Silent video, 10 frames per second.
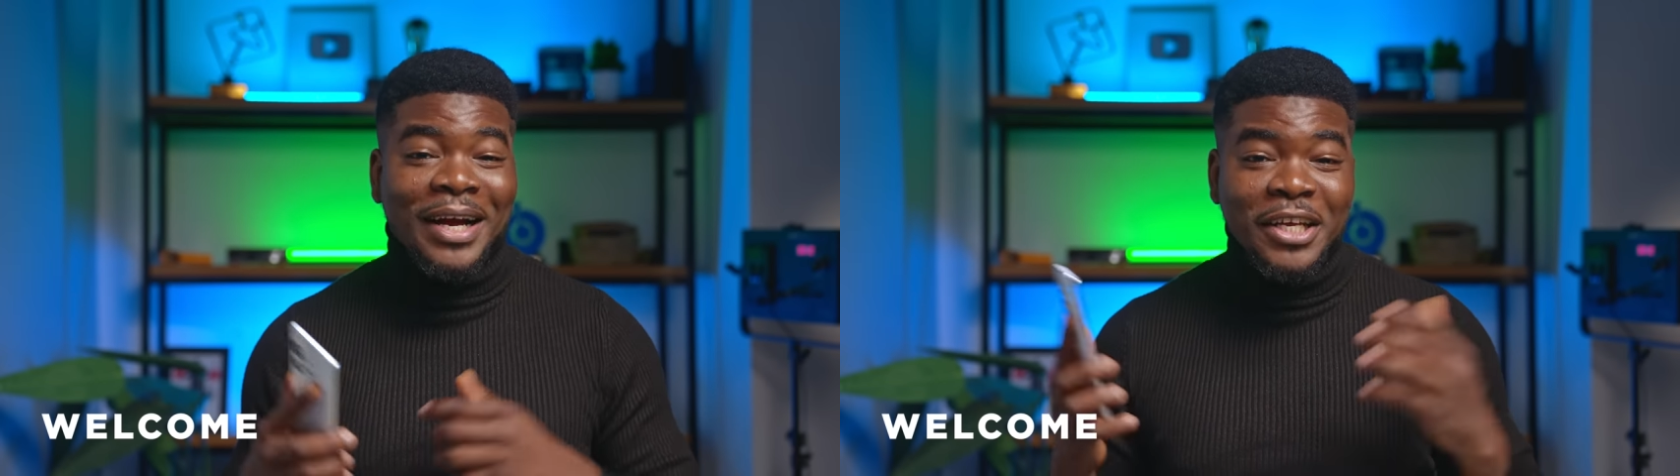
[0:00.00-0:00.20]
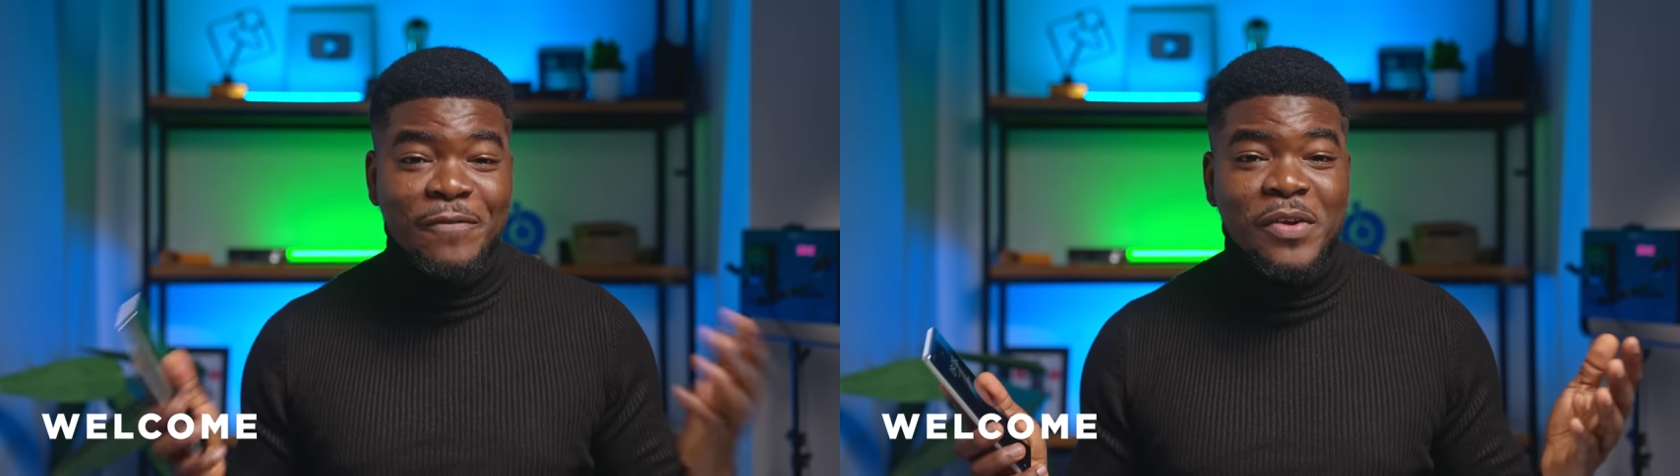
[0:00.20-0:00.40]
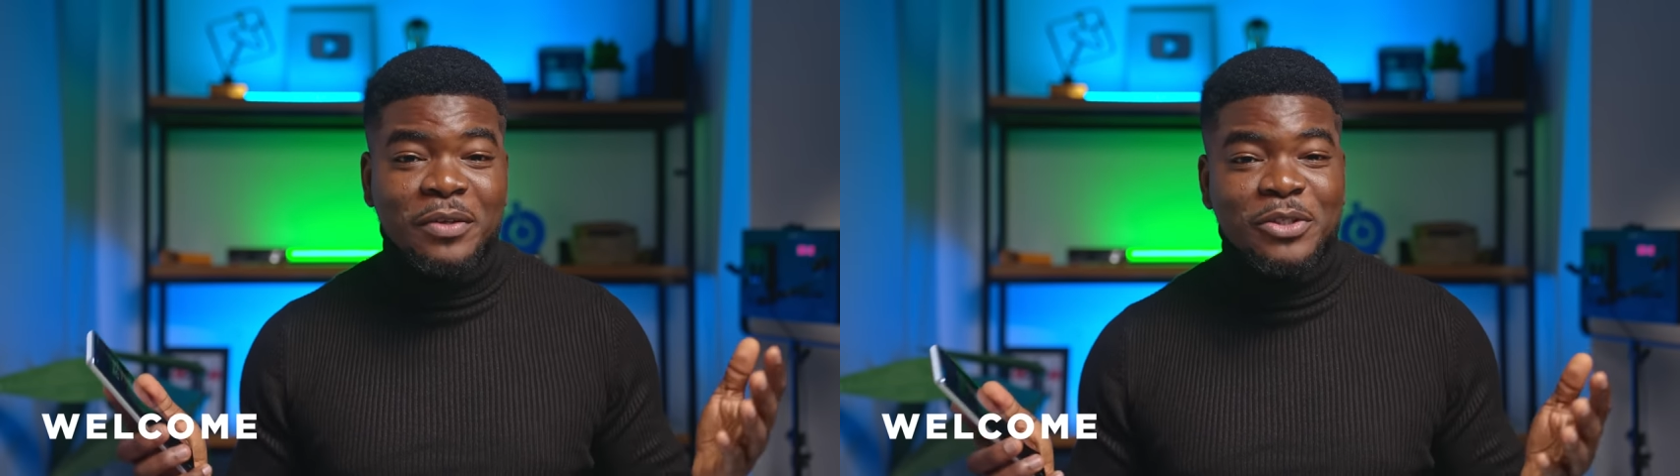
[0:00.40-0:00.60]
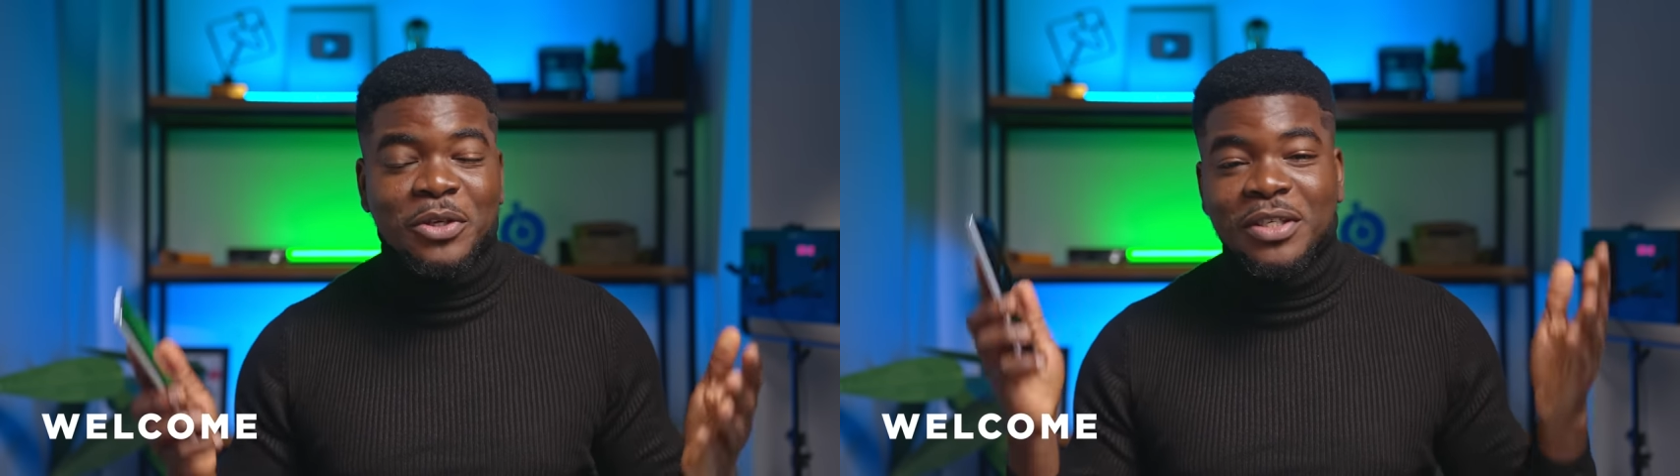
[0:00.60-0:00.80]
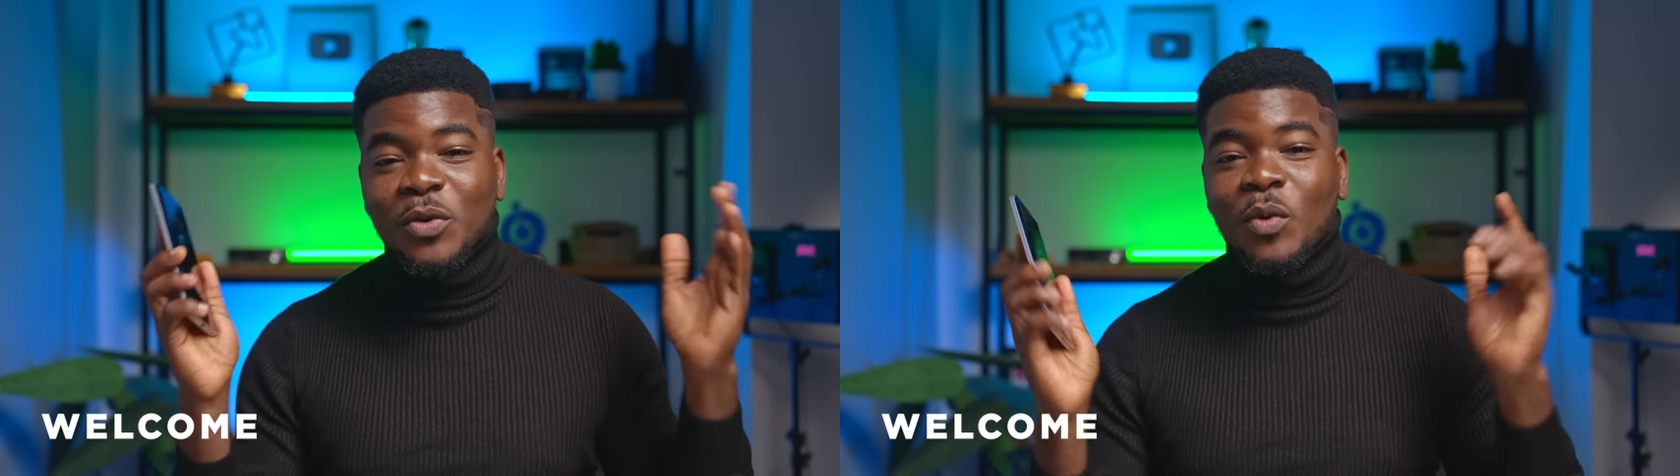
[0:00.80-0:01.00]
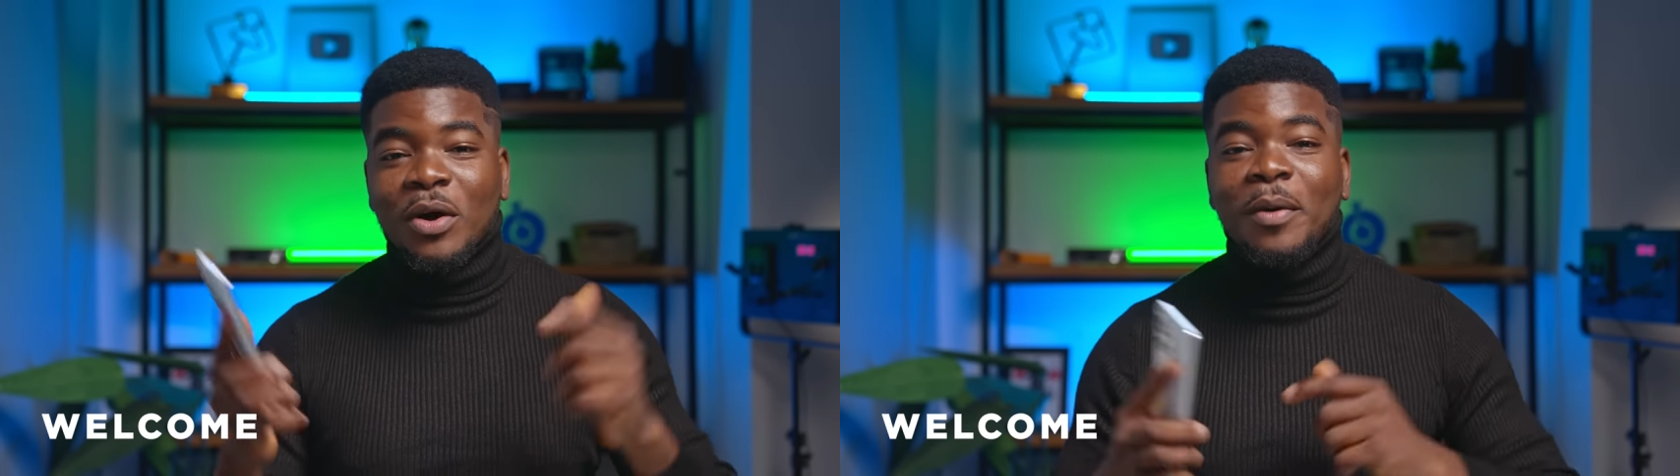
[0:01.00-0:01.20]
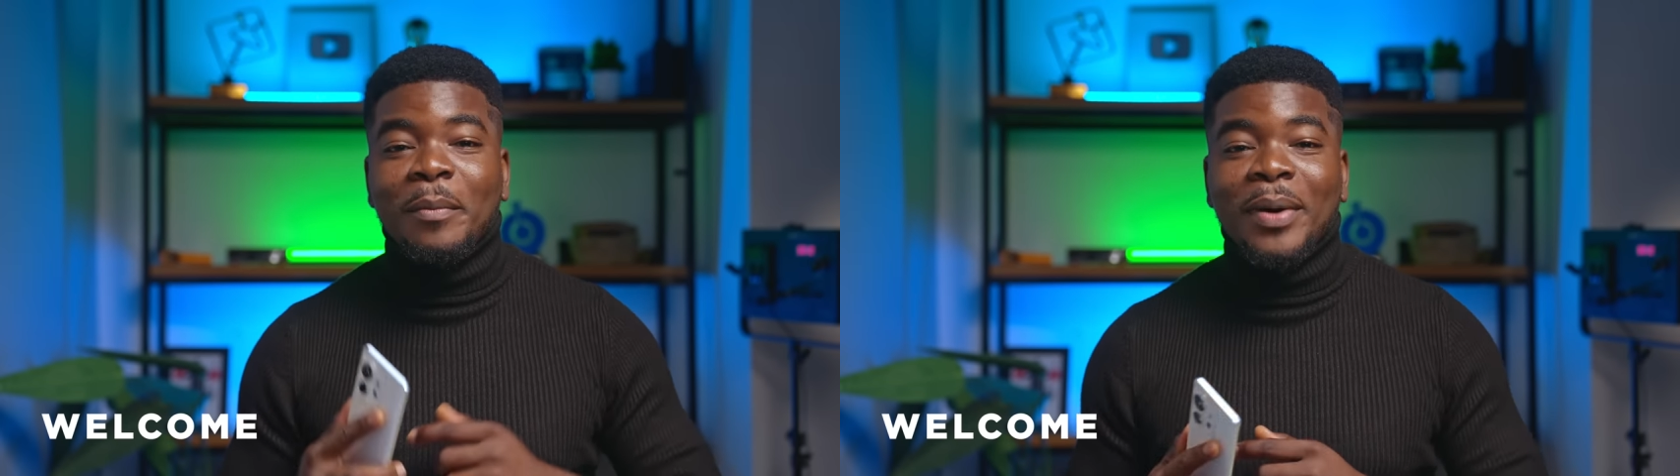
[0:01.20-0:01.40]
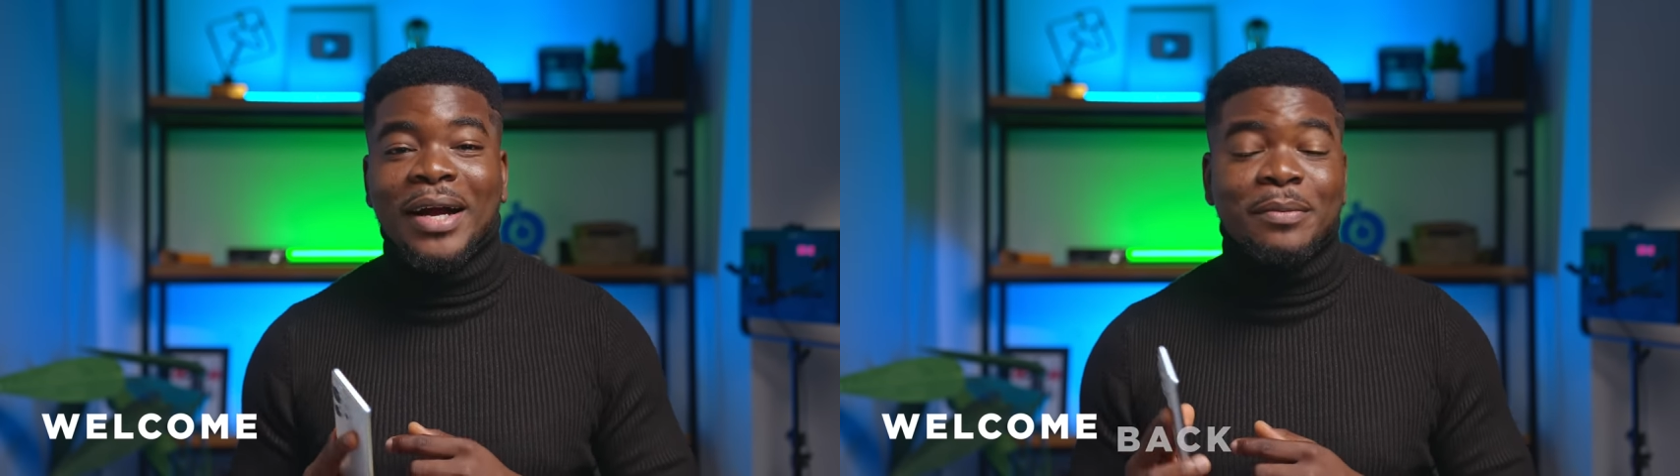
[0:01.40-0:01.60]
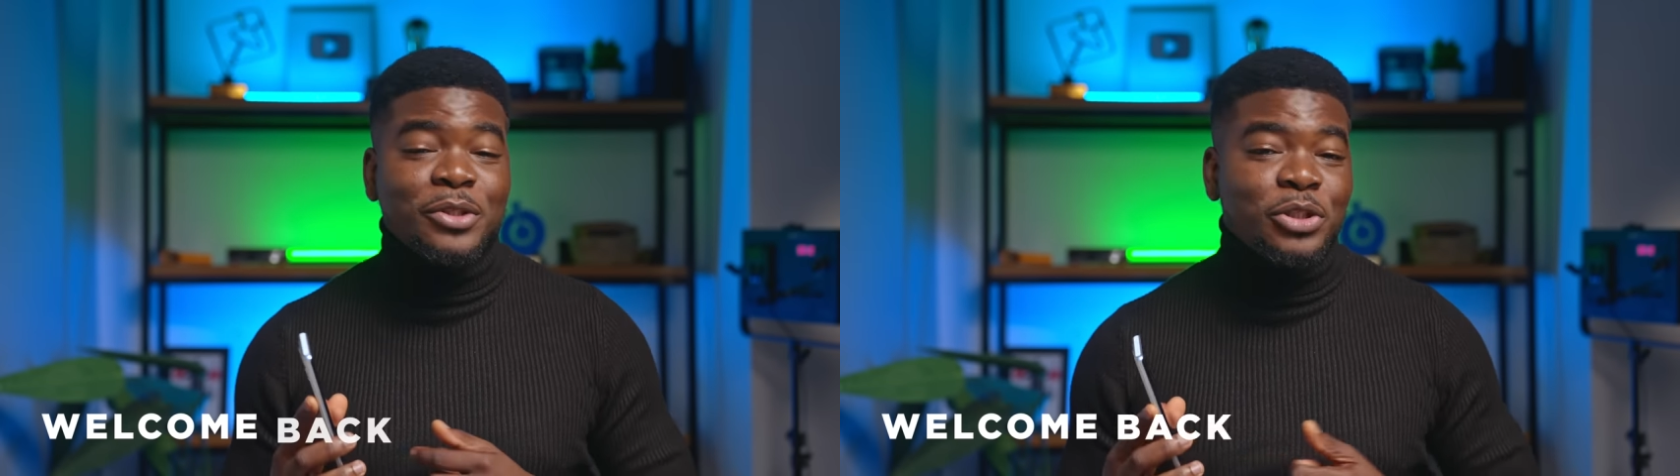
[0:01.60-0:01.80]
and if you're returning, welcome back.